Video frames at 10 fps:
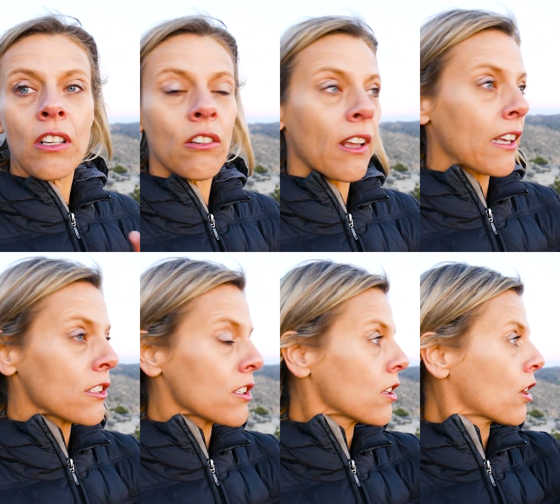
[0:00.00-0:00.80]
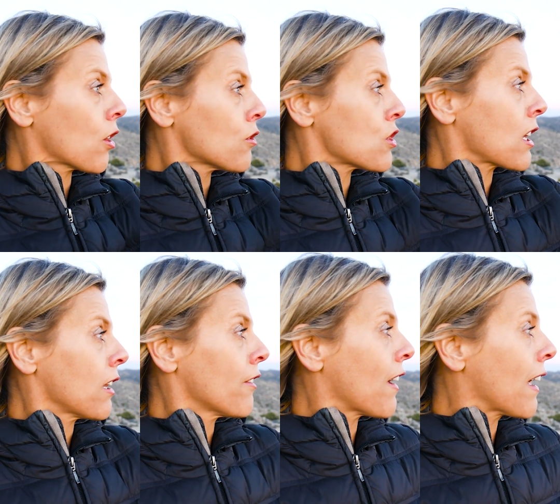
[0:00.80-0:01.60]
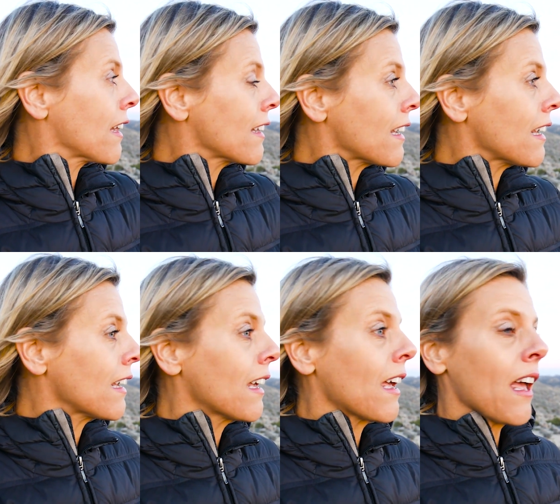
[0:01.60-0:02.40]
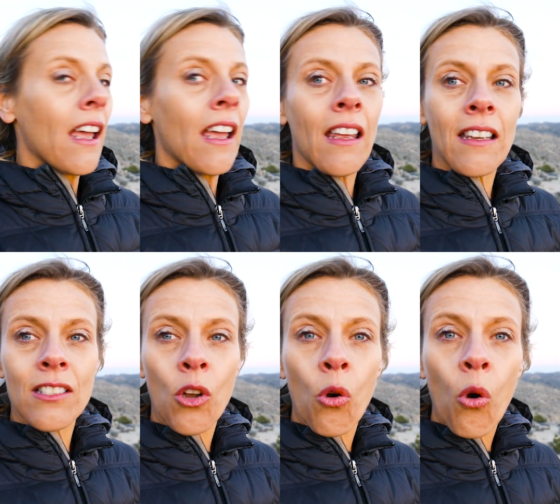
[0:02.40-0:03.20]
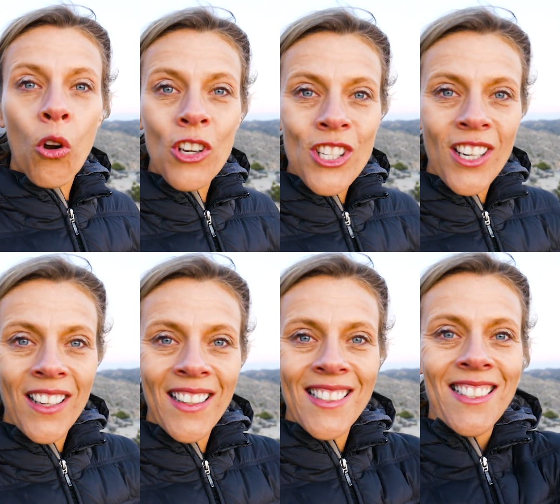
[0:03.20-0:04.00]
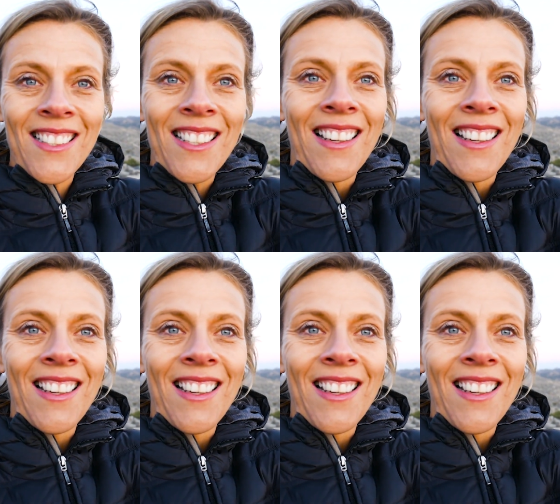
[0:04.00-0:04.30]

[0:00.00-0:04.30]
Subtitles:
can look out to the Coachella Valley. It's gorgeous.